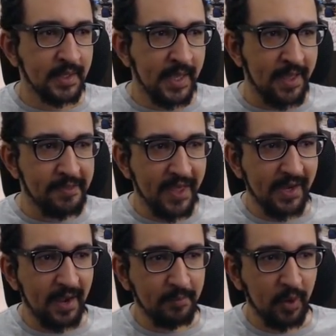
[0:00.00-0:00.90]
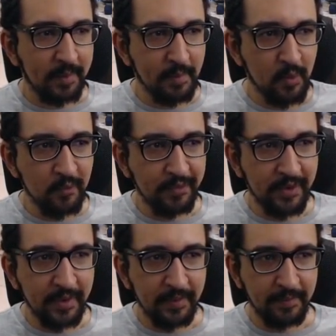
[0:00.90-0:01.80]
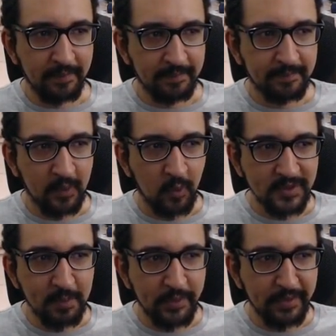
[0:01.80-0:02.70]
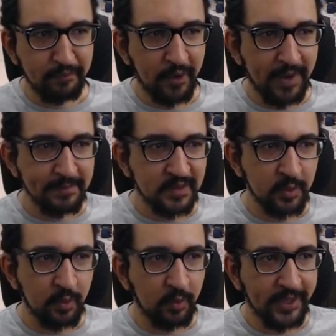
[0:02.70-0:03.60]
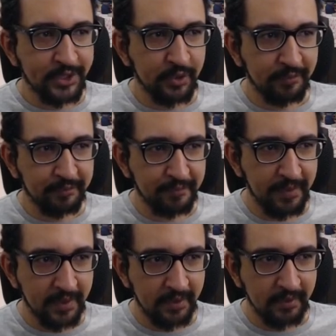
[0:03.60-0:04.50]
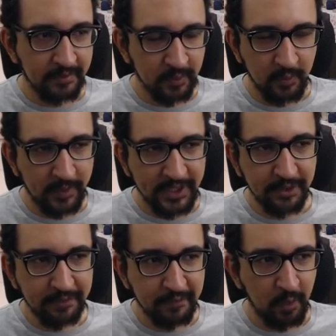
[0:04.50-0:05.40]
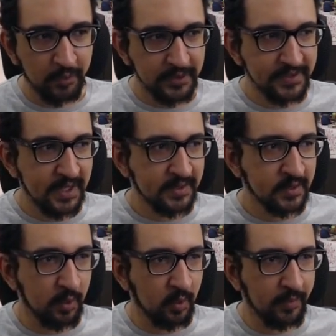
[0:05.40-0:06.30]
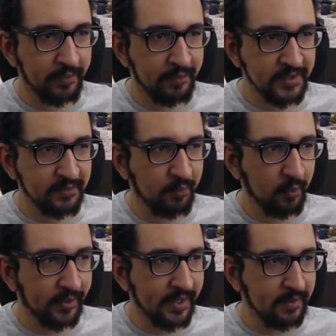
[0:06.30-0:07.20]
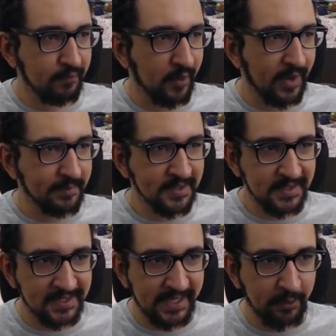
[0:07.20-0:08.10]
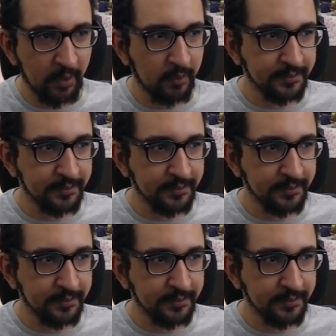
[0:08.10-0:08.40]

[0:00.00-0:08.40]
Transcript: And then I'm gonna move the corresponding frames to each of the folders. So the first 14 frames, 0